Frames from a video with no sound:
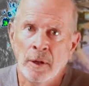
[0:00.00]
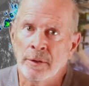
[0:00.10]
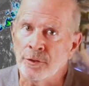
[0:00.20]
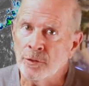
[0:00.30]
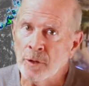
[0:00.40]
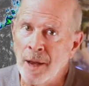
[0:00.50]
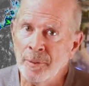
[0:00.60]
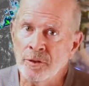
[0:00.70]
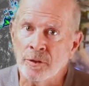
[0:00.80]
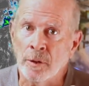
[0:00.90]
The
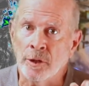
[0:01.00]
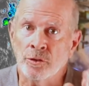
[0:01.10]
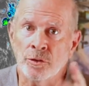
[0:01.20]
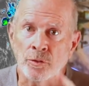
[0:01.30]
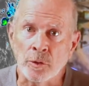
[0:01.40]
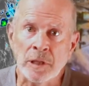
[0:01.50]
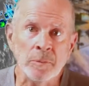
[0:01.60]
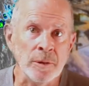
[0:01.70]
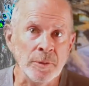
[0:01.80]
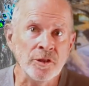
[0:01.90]
tropics are
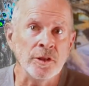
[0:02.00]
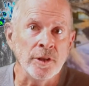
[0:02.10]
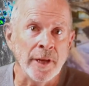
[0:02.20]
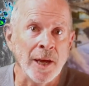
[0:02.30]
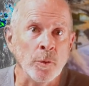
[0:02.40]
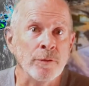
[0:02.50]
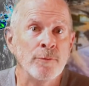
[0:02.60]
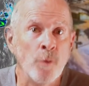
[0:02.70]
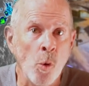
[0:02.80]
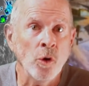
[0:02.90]
extremely busy today with
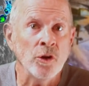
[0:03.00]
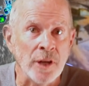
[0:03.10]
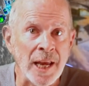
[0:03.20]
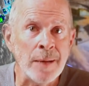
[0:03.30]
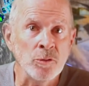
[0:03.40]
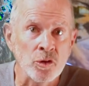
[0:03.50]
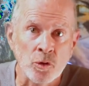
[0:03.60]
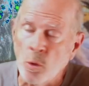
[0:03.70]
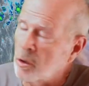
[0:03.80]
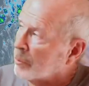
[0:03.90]
four named
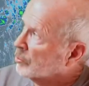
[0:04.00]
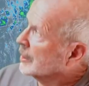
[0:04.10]
storms.